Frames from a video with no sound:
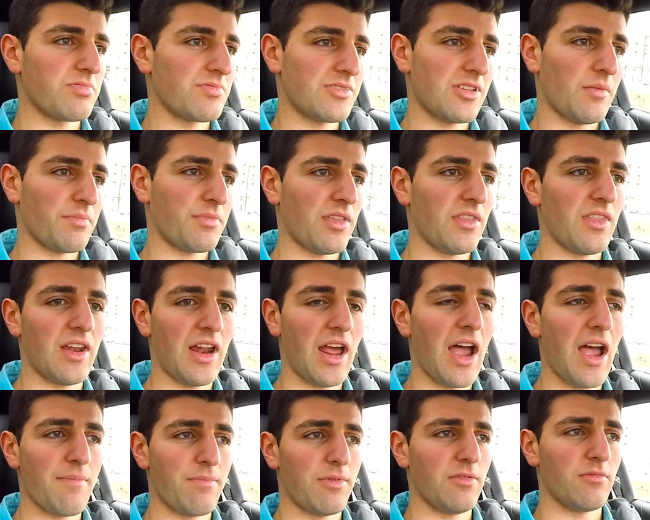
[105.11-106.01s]
something that
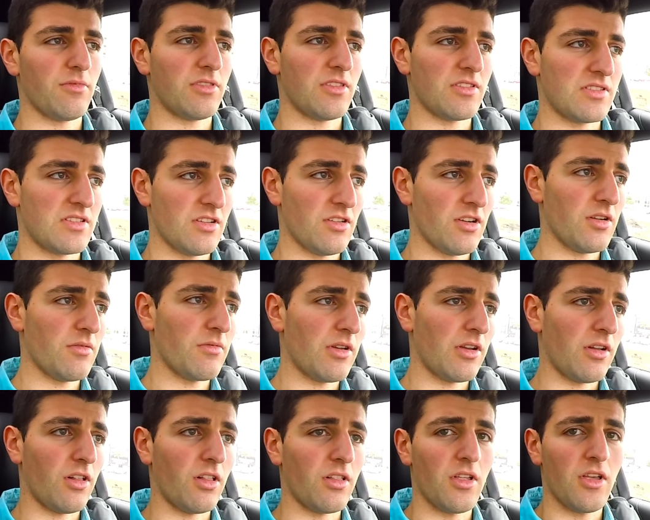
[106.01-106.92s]
happened with the steering
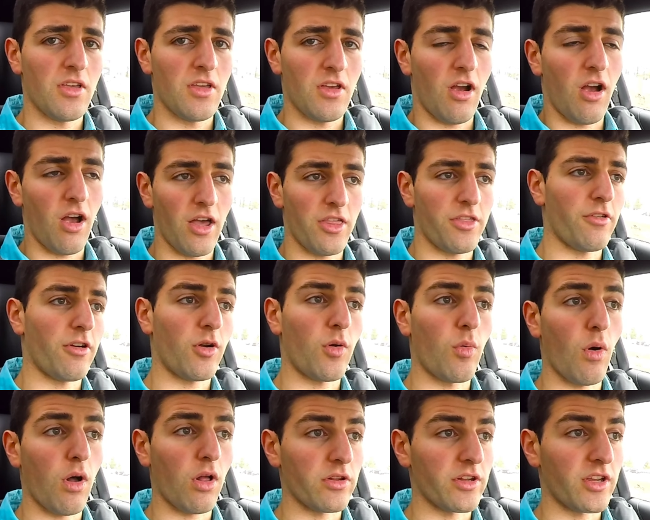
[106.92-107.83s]
wheel, either a
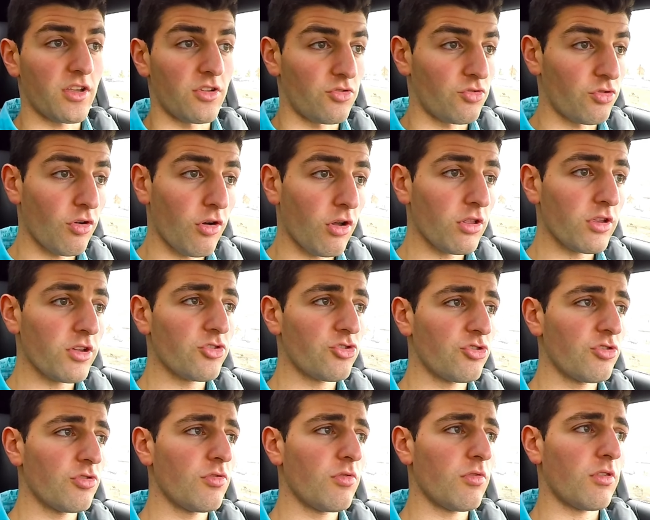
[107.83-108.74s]
quality control
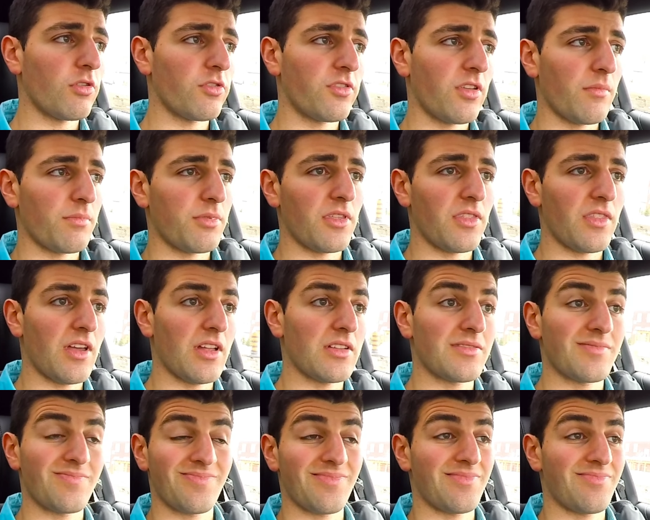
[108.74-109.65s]
issue or something
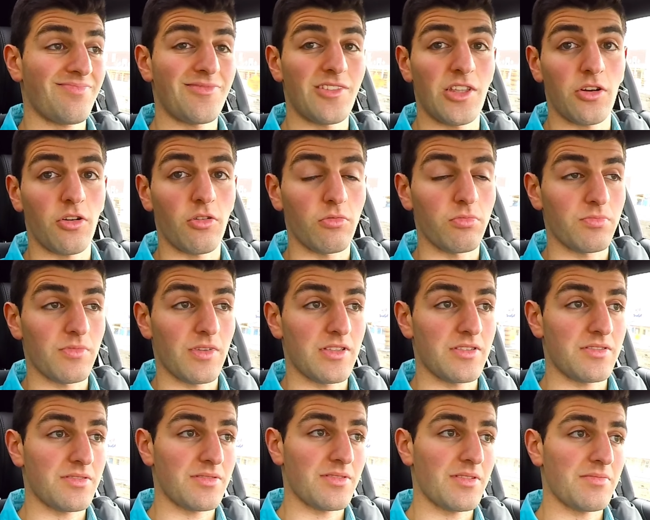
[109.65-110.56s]
that,
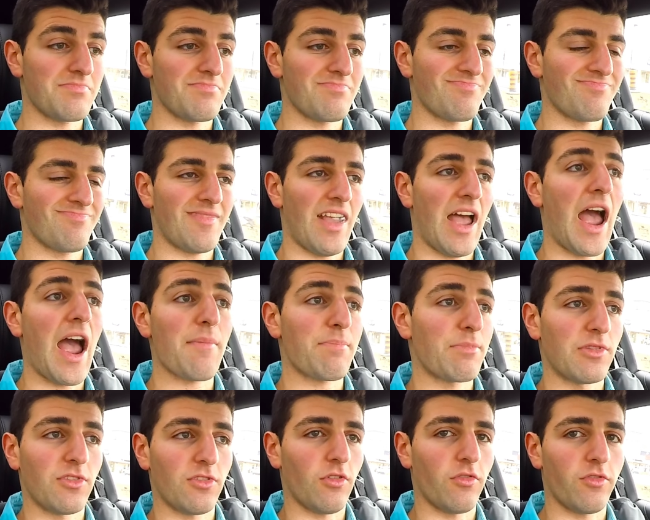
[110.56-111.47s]
it
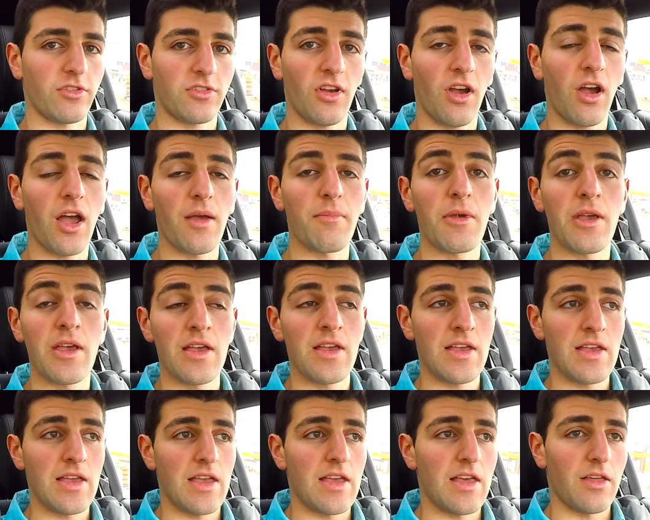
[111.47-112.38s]
happens over
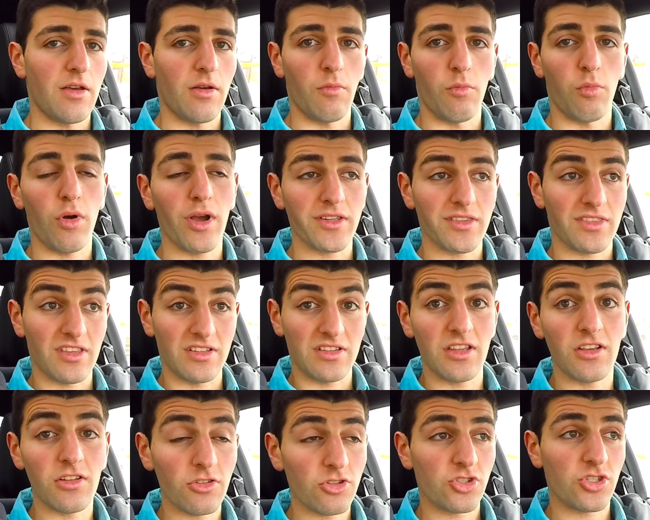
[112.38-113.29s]
time. What the
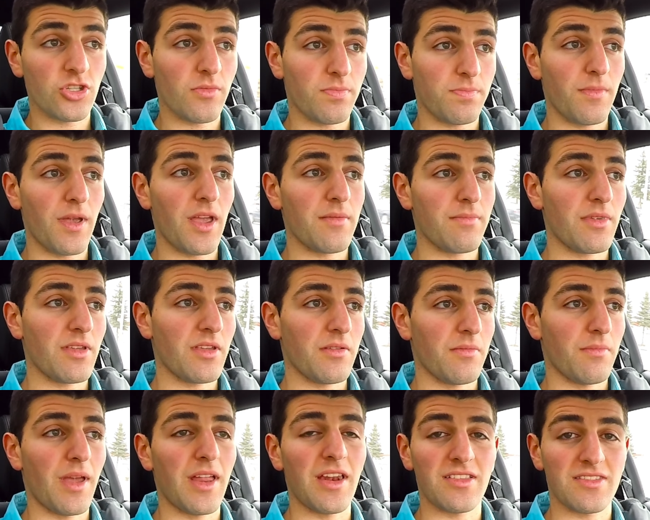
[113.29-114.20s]
dealership
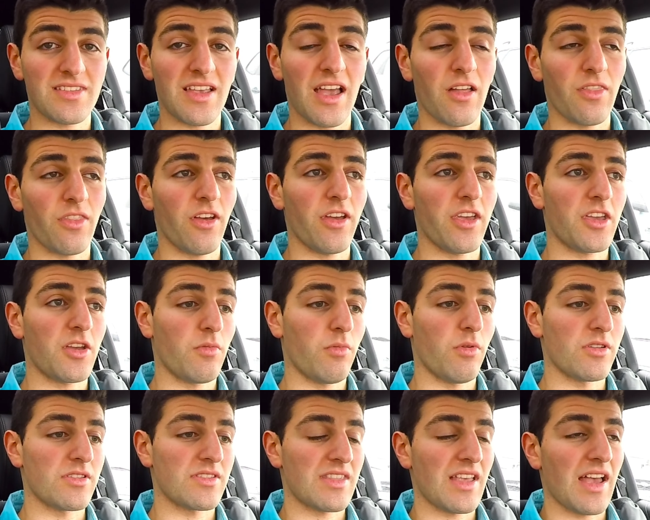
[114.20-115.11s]
made it sound like
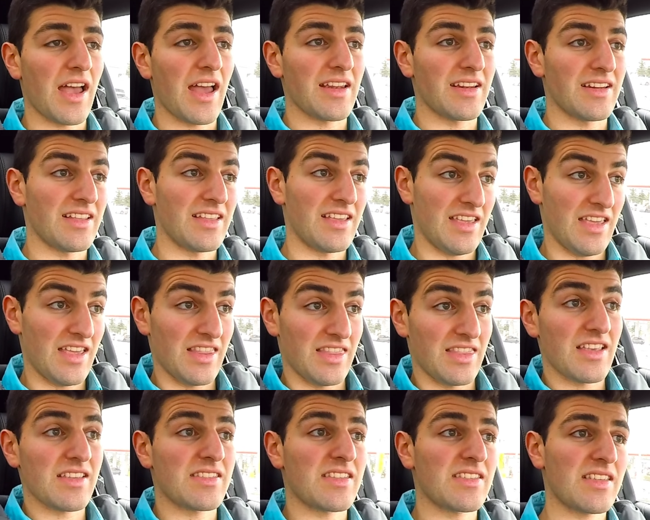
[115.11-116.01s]
was that
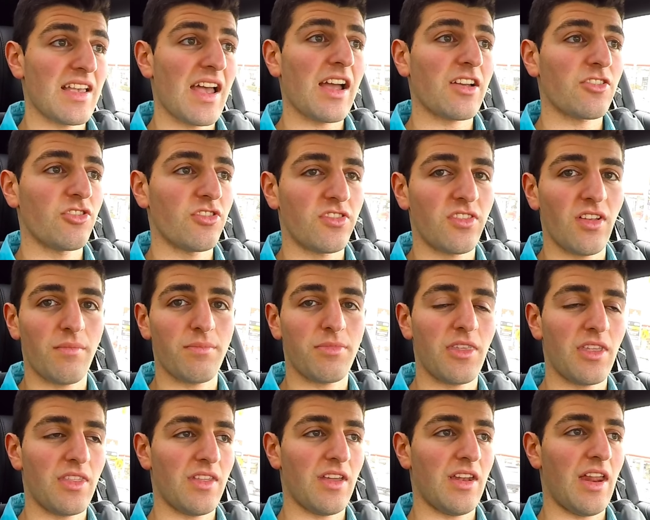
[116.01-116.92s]
this is actually
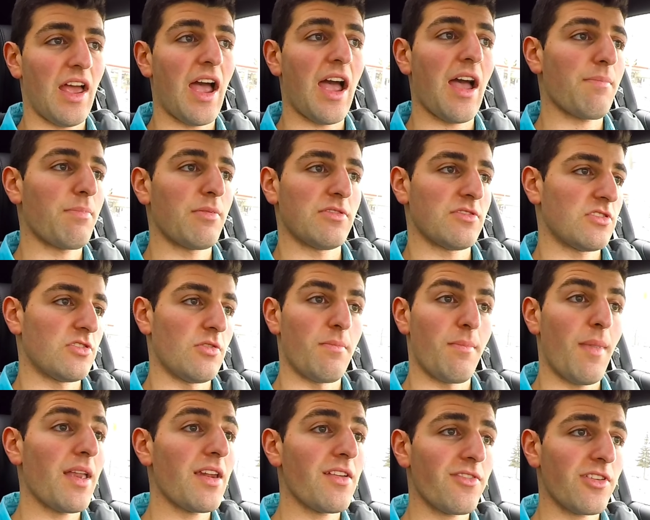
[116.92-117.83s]
something that happens to
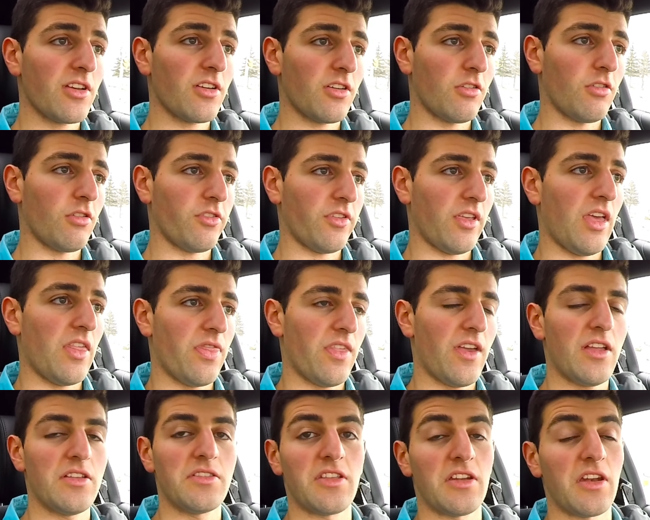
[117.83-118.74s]
many vehicles,
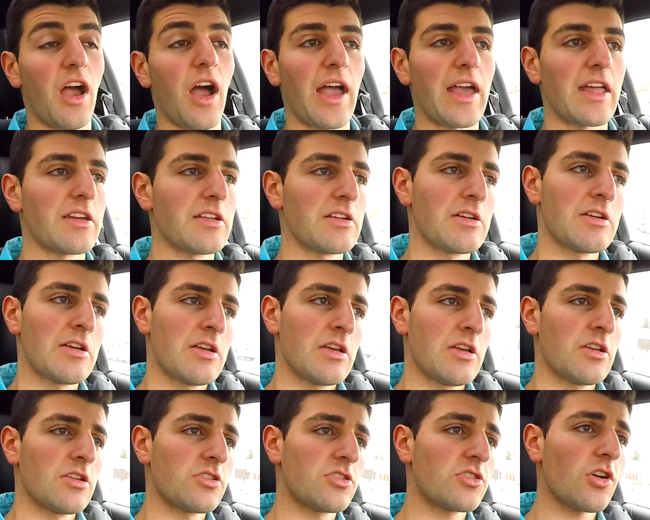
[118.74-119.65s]
and they deny
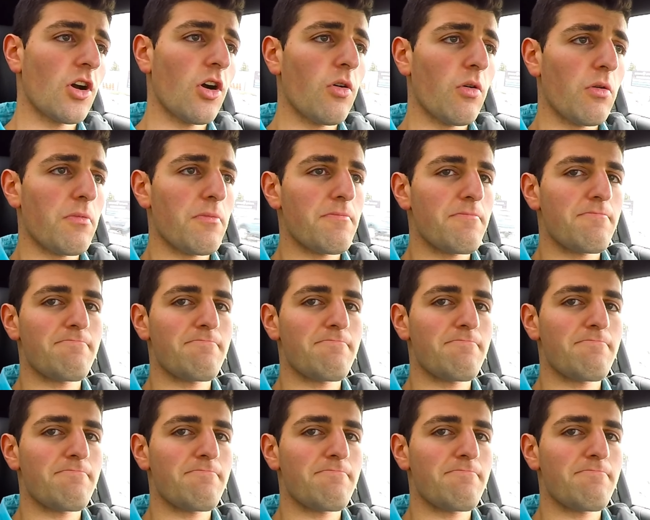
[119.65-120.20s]
it. So